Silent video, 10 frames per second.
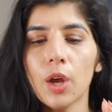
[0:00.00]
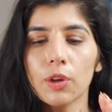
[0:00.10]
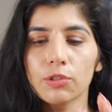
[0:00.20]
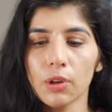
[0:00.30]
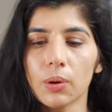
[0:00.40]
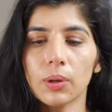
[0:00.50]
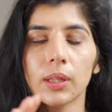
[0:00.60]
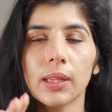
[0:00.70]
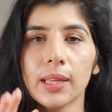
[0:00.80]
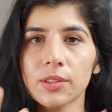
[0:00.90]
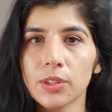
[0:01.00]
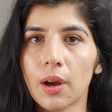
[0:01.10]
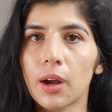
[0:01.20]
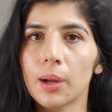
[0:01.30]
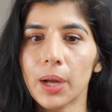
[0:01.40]
So let's
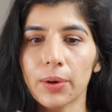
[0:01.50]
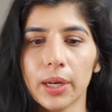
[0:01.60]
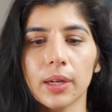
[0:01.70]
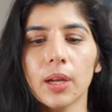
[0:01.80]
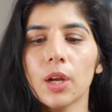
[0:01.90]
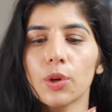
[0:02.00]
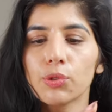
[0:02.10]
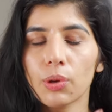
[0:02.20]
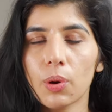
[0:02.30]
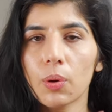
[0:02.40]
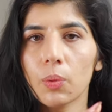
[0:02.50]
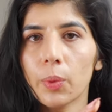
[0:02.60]
talk about it. So